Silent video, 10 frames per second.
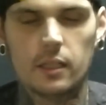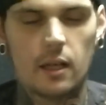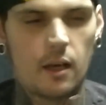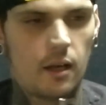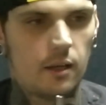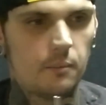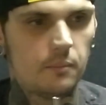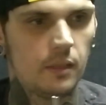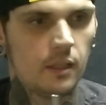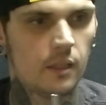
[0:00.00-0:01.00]

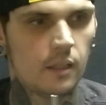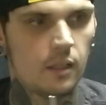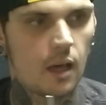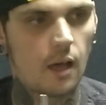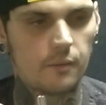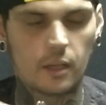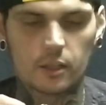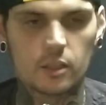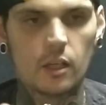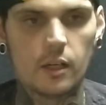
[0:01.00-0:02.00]
a
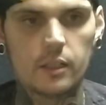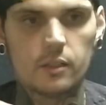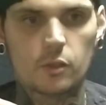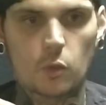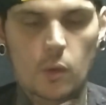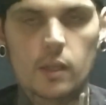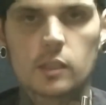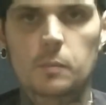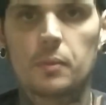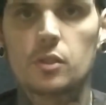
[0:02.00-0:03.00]
good
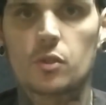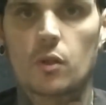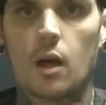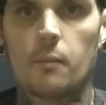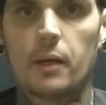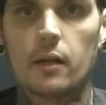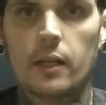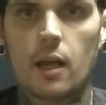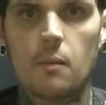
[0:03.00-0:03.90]
crisp strawberry,